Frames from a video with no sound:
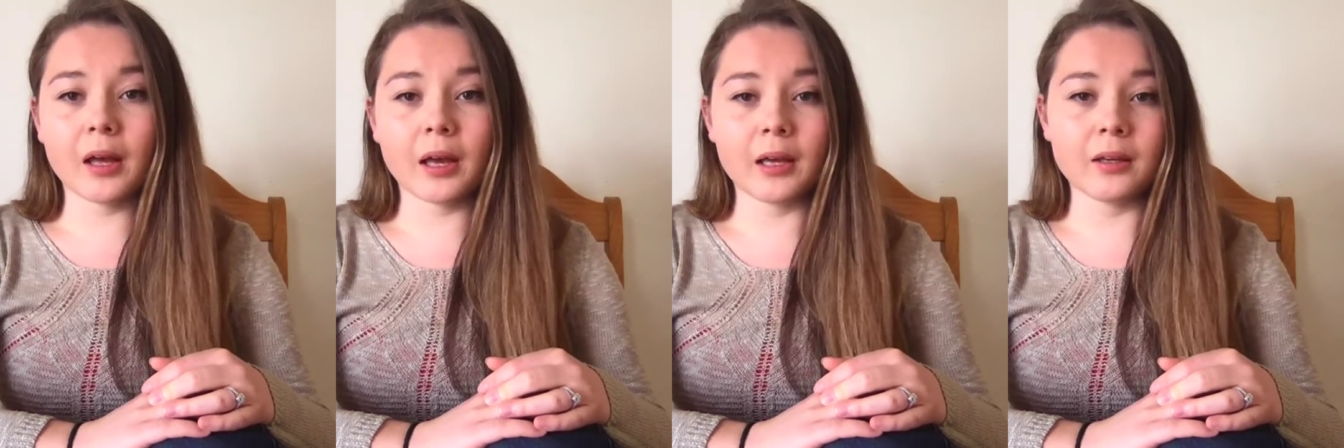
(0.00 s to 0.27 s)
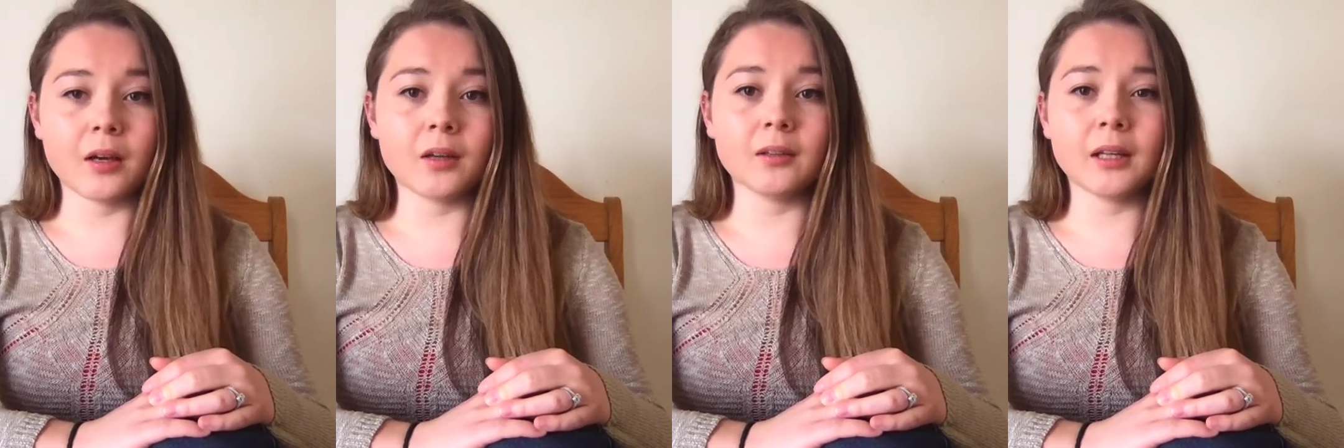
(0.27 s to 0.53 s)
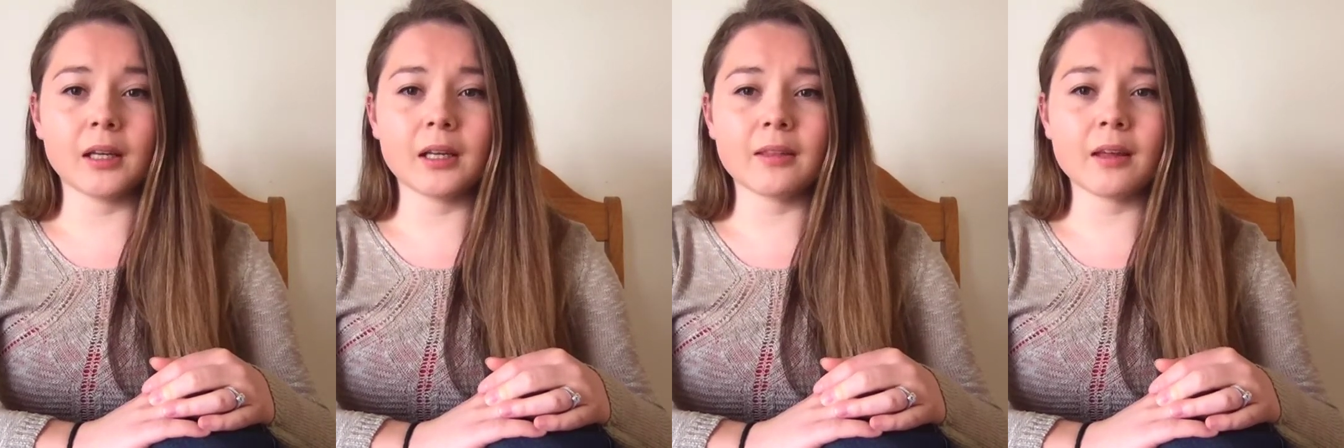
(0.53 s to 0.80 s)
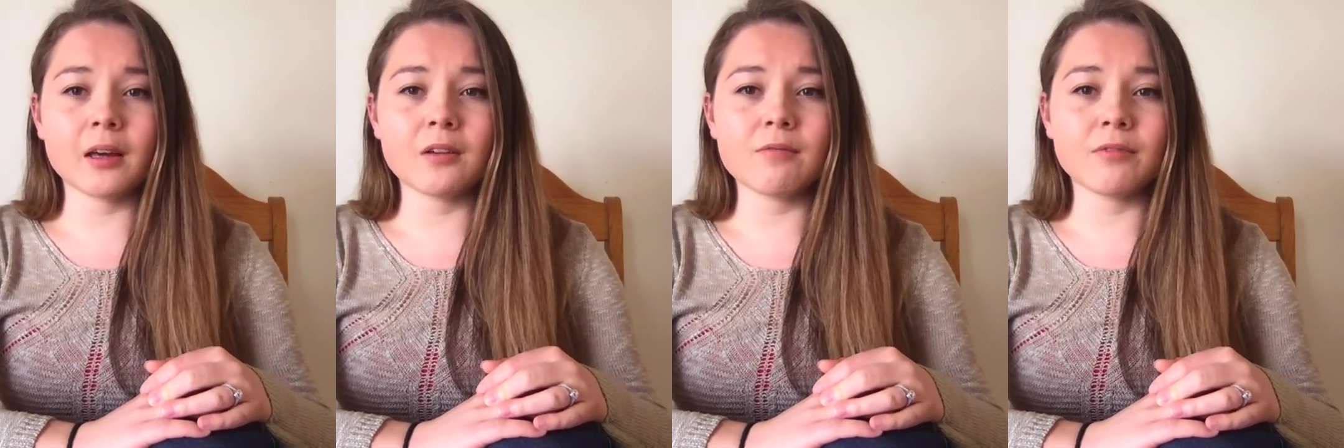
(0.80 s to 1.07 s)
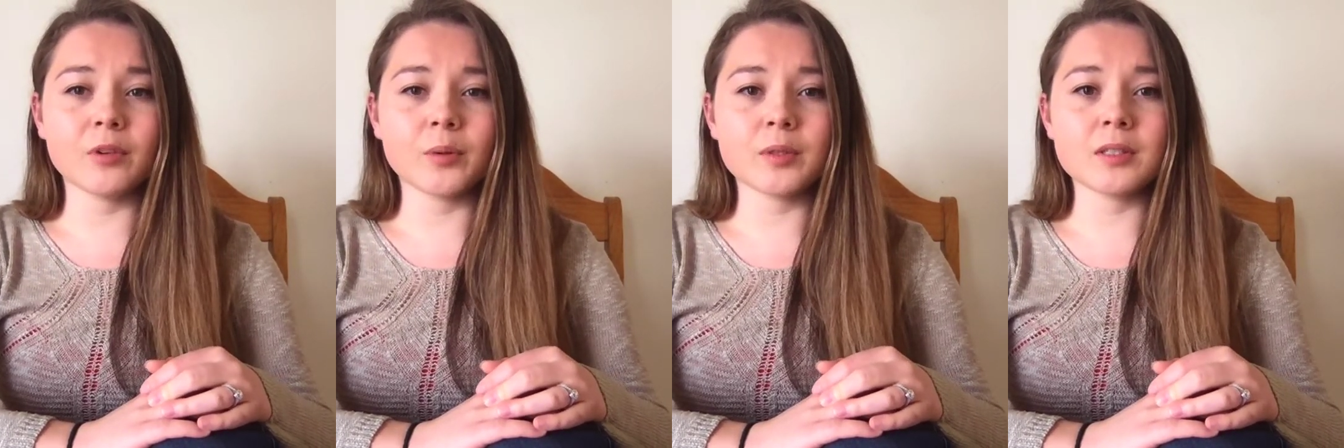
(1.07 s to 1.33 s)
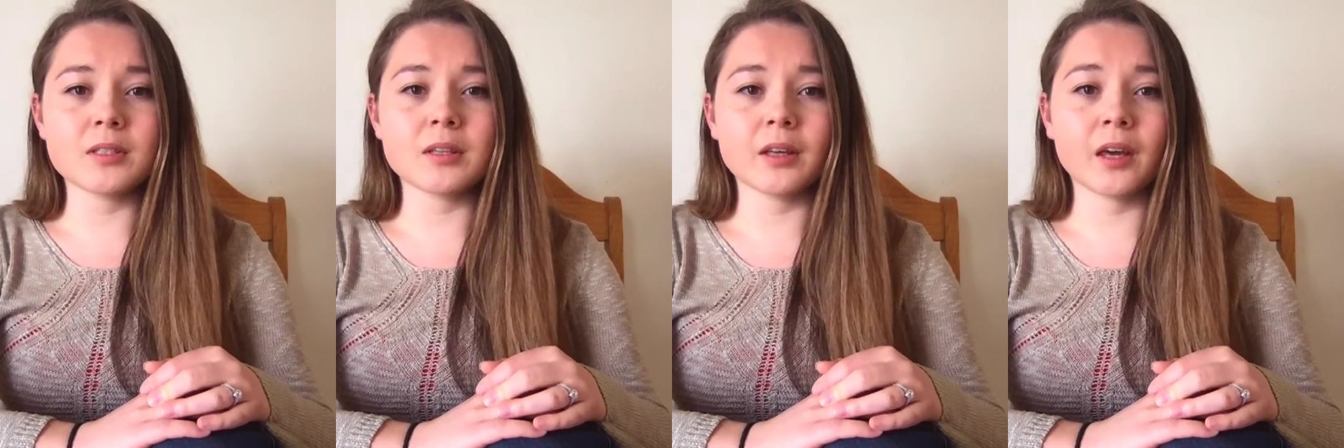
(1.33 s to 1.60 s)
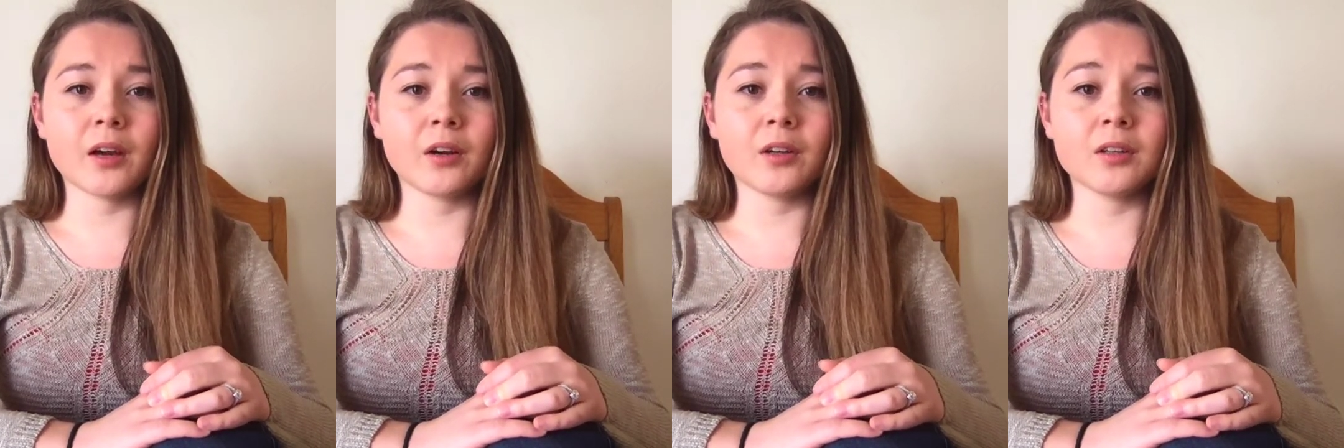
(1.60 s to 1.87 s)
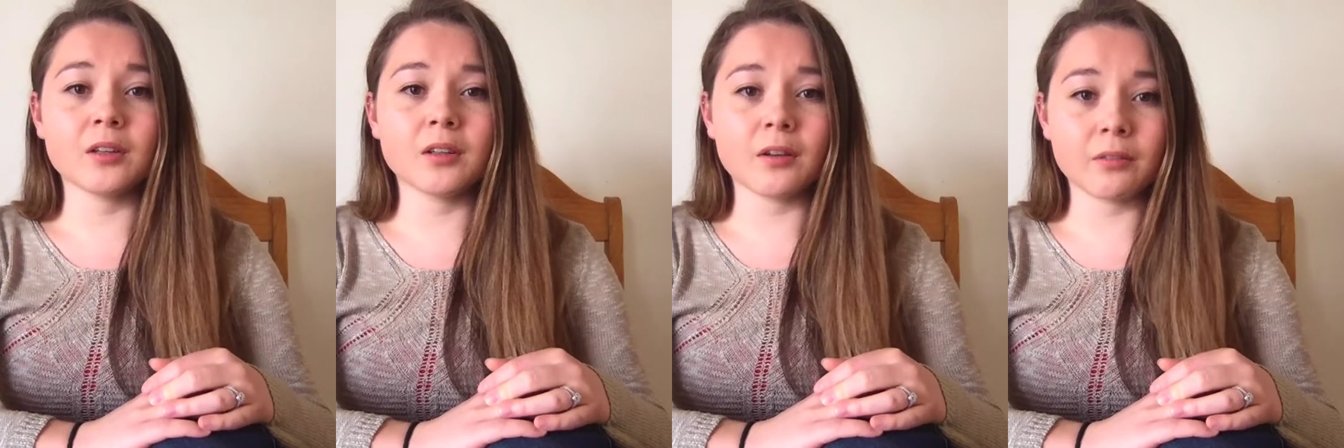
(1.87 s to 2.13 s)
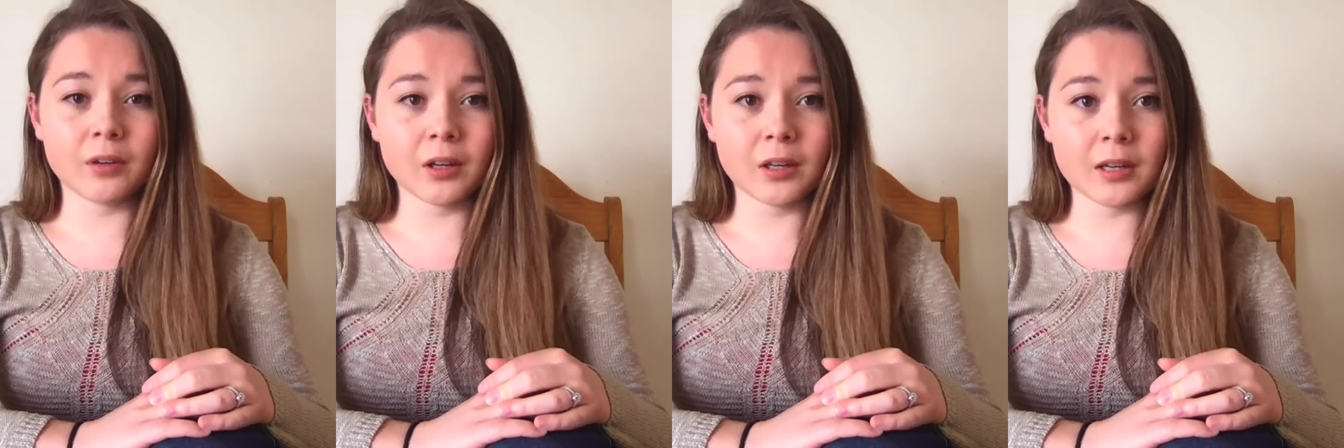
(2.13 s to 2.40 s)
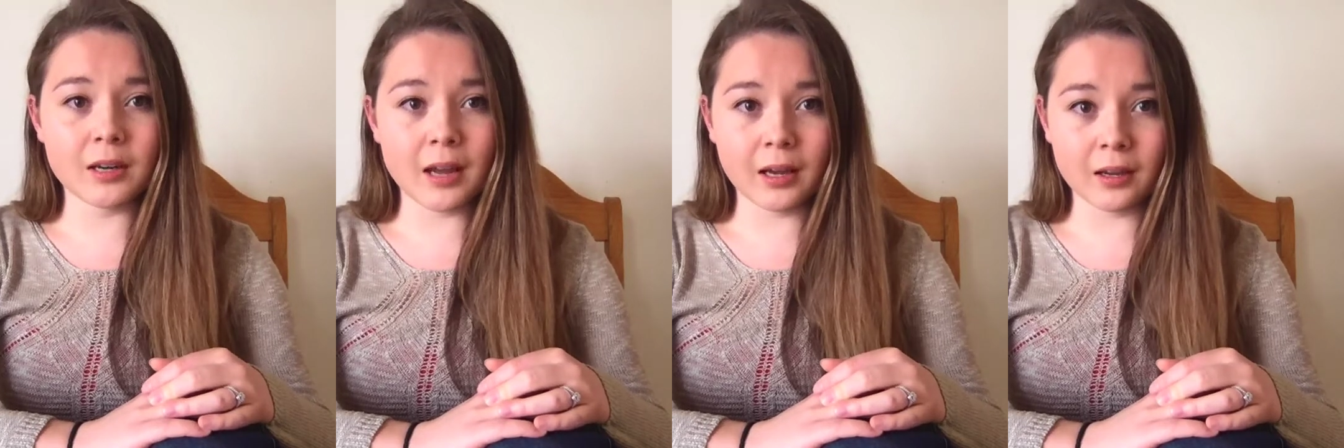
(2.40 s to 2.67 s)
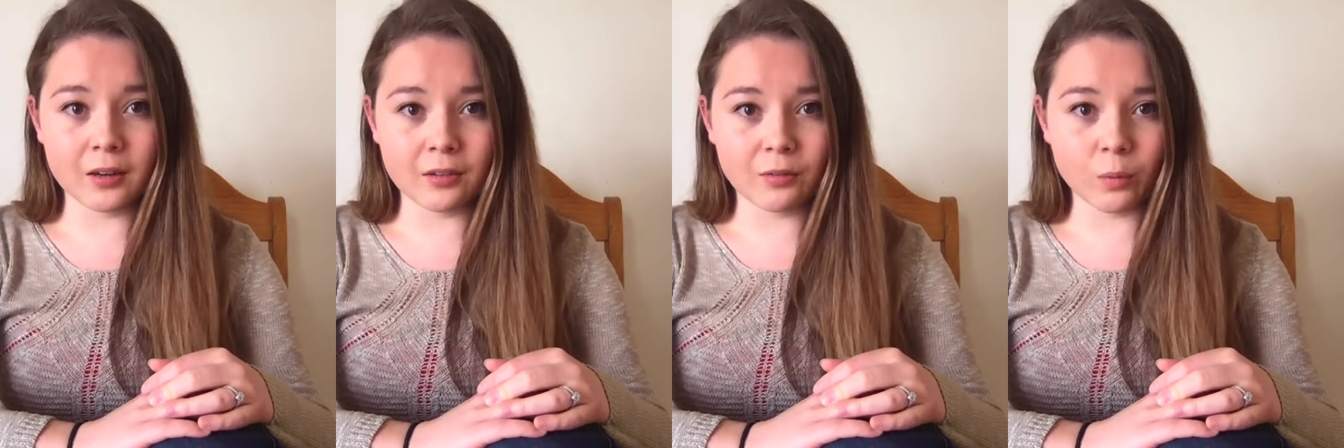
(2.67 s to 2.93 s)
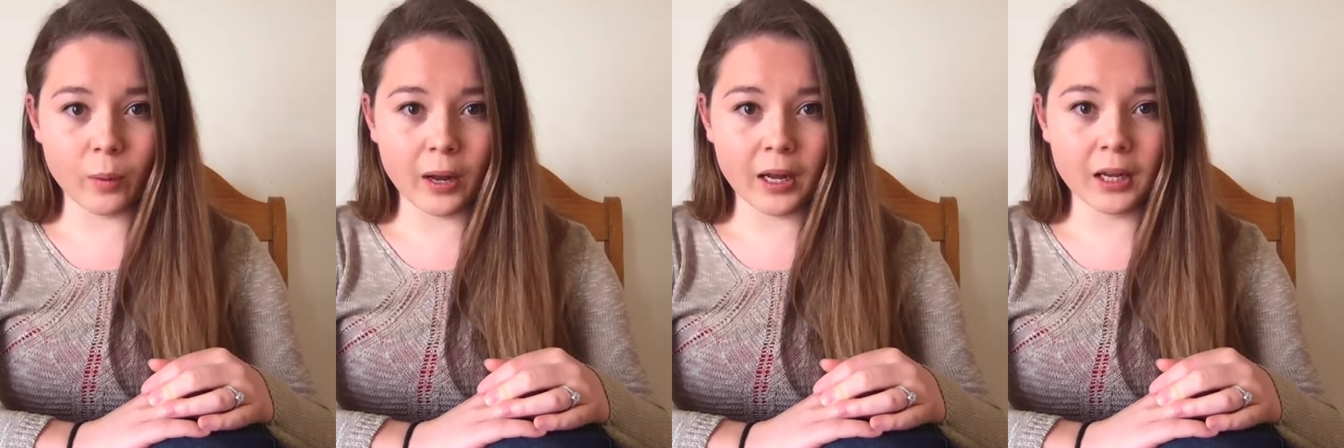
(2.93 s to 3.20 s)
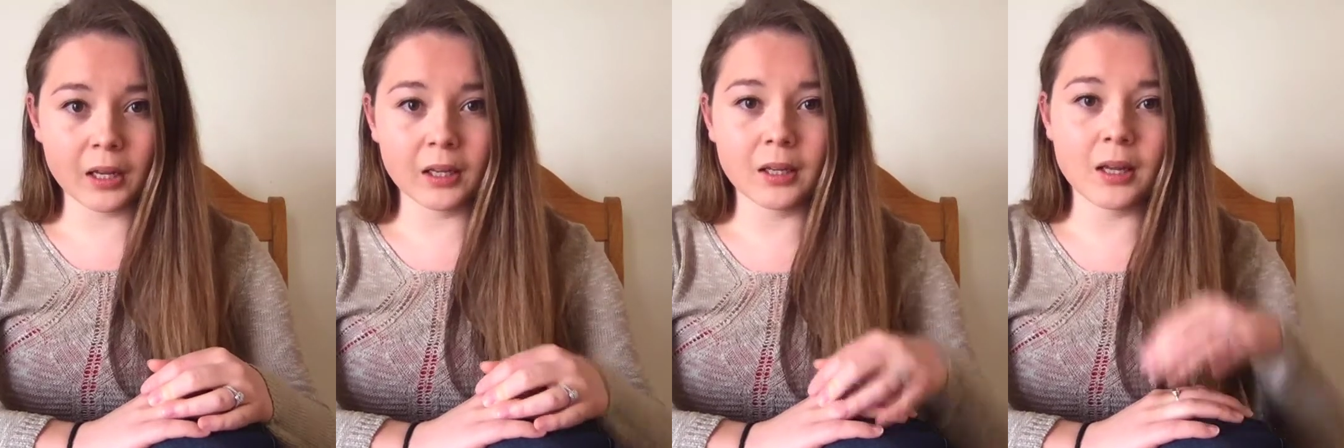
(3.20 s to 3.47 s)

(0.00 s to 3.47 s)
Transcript: and not letting that influence the care you deliver in a negative way.